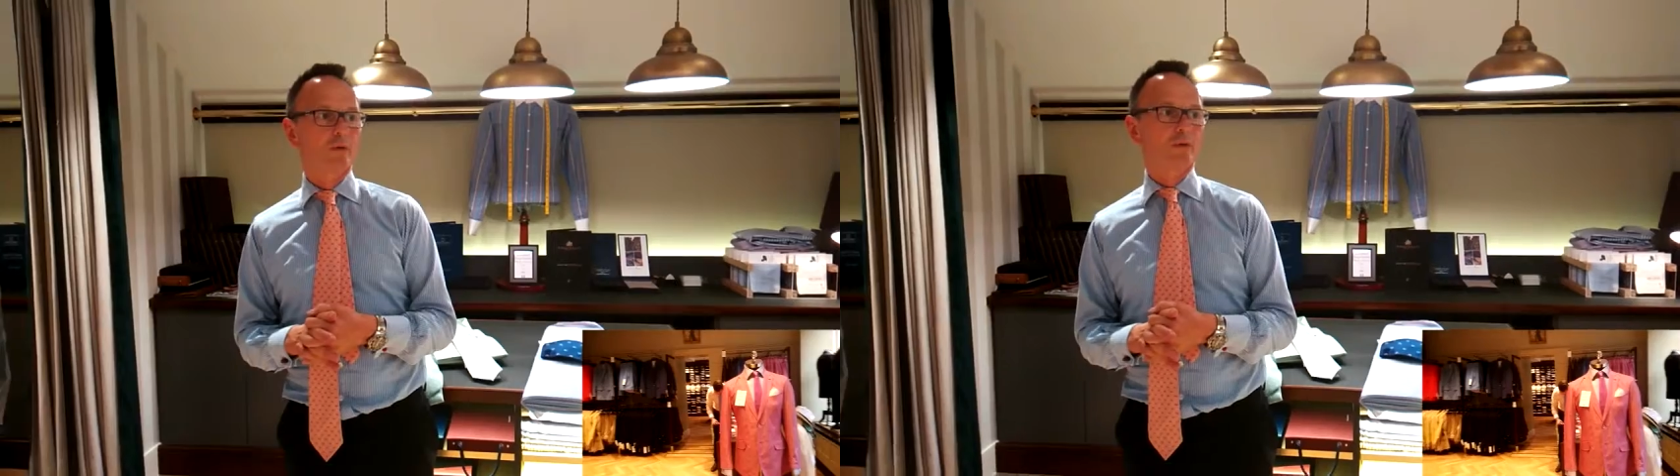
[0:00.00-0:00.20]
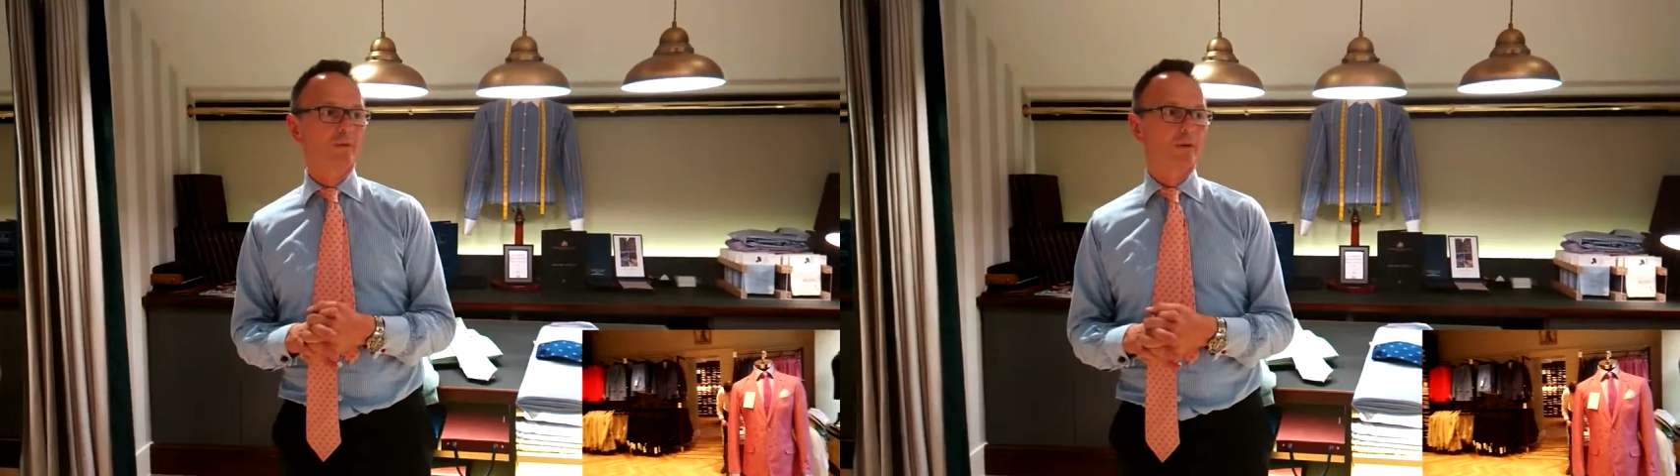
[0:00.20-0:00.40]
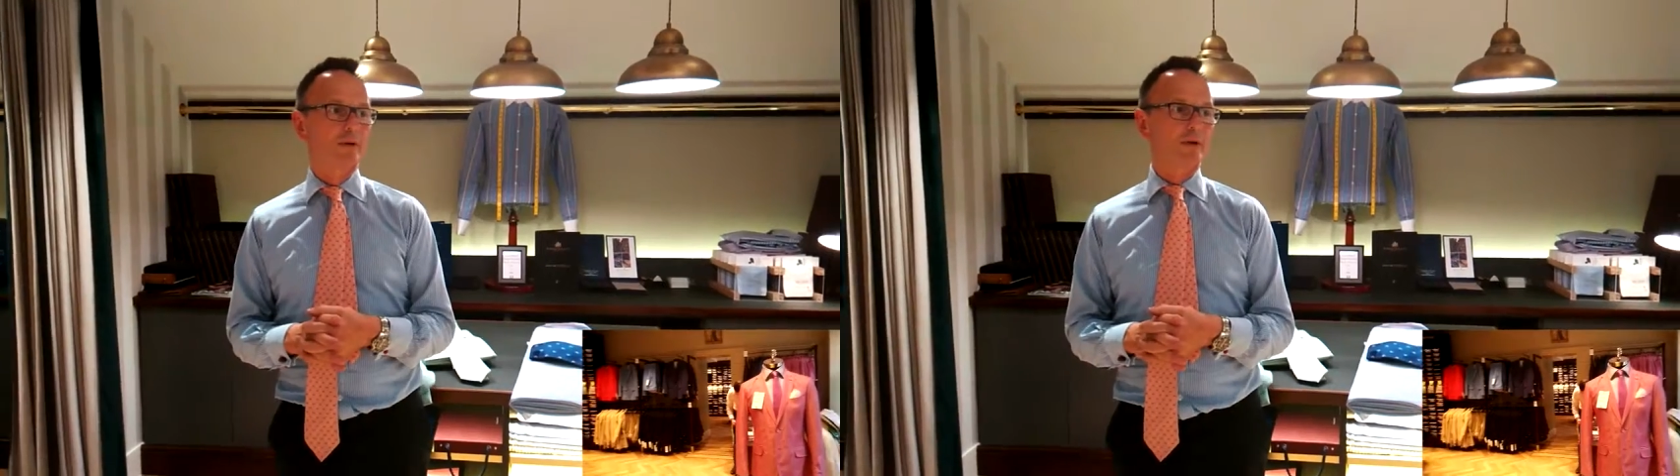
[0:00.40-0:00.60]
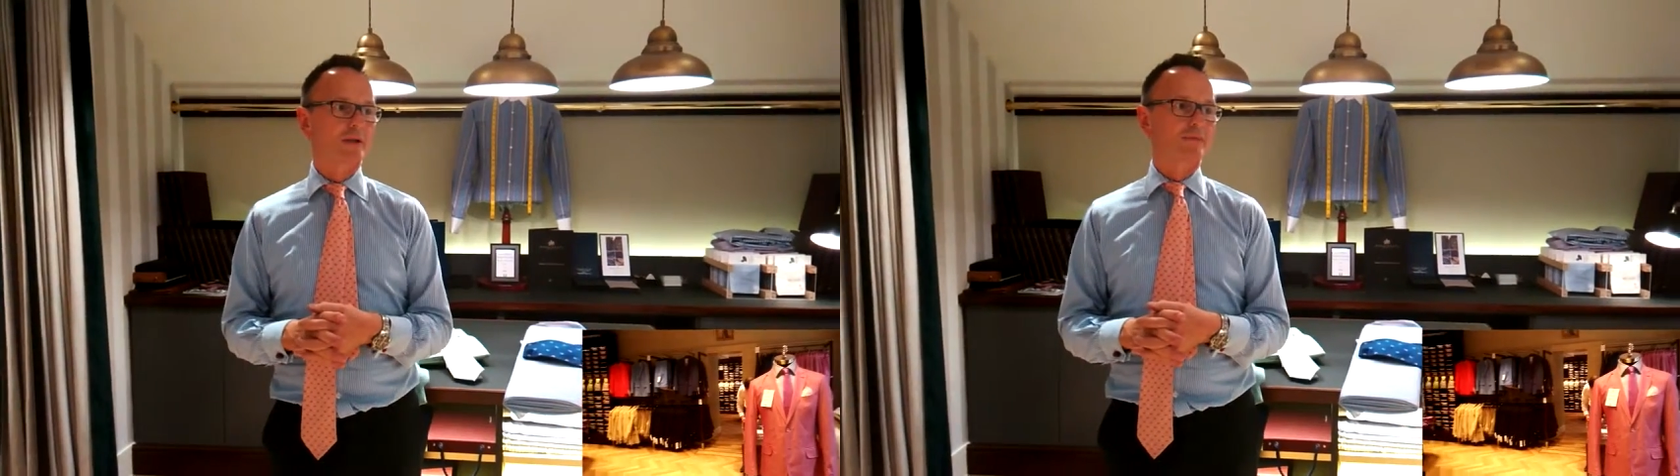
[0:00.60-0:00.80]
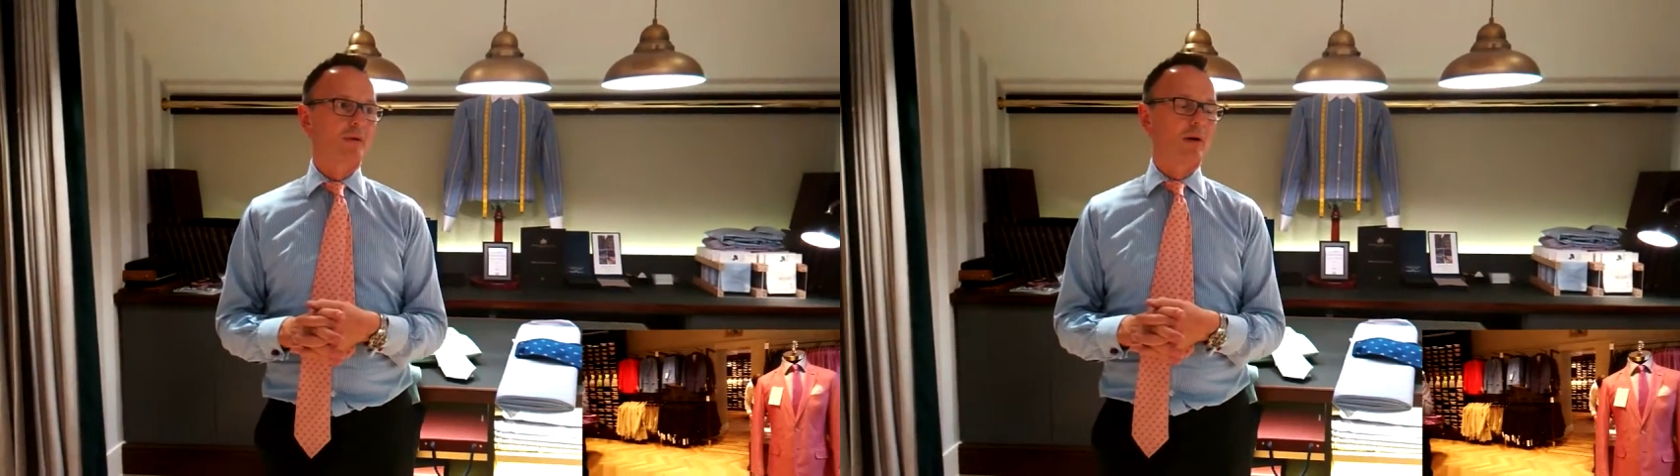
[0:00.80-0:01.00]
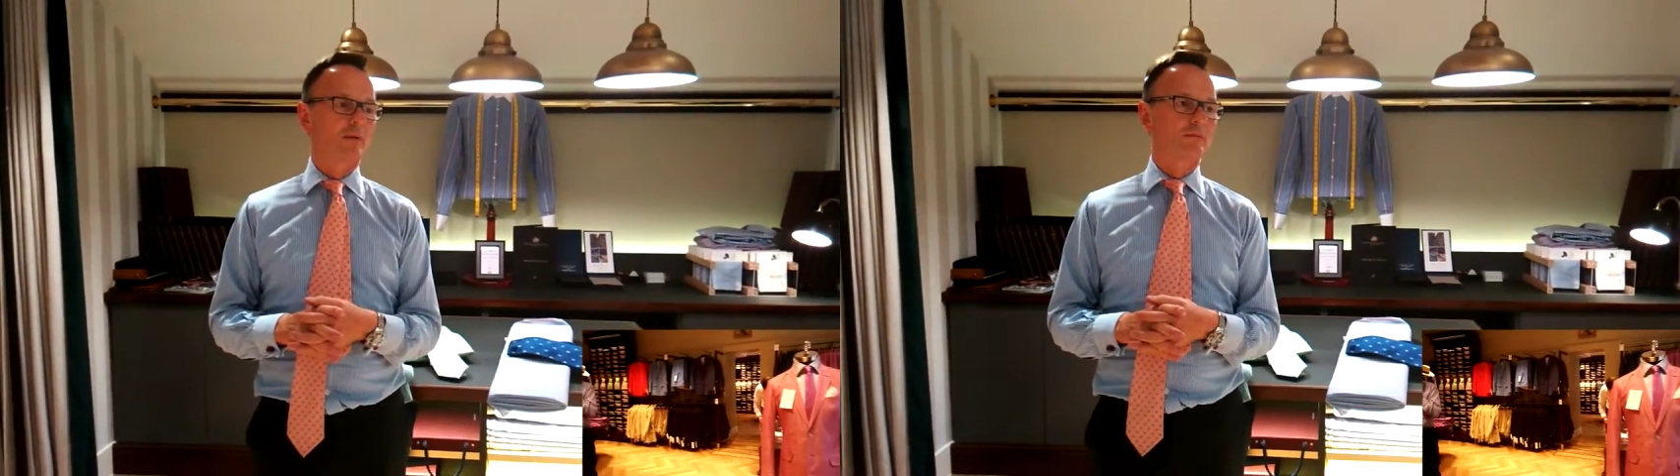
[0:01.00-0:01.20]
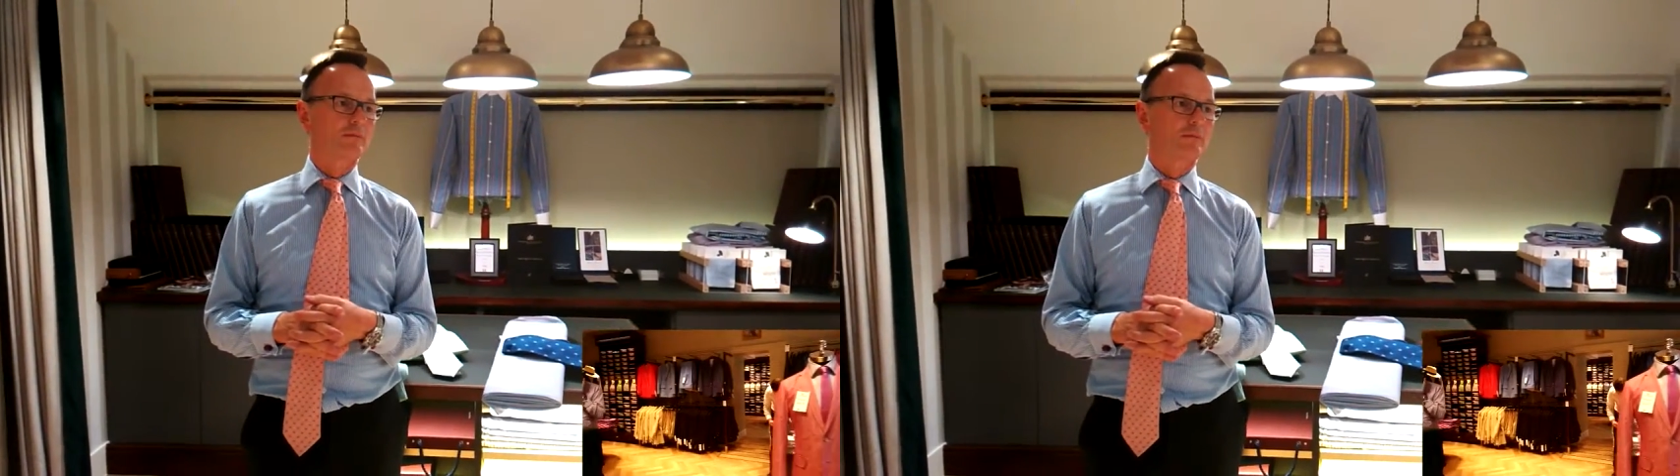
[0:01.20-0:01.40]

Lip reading: wouldn't put a spot